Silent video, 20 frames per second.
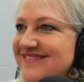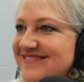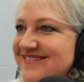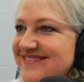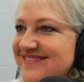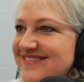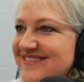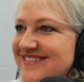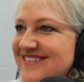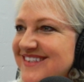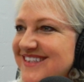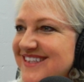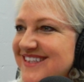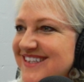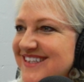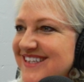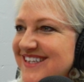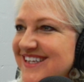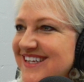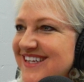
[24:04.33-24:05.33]

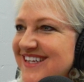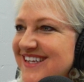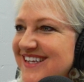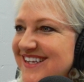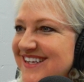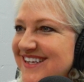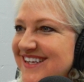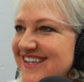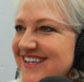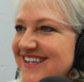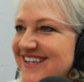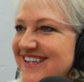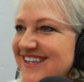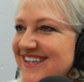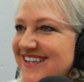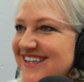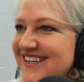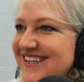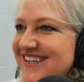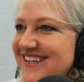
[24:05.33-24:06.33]

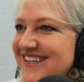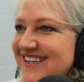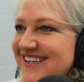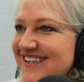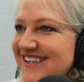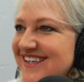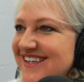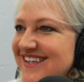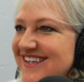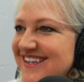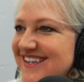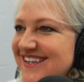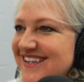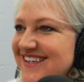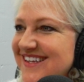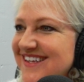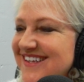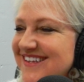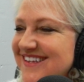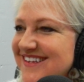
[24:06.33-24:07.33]

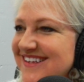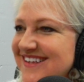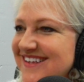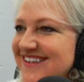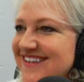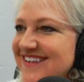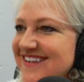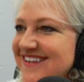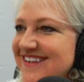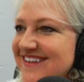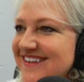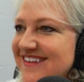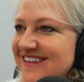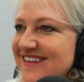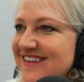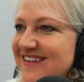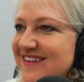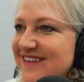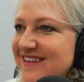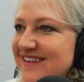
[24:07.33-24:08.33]

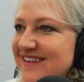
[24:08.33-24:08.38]
The person shown says nothing.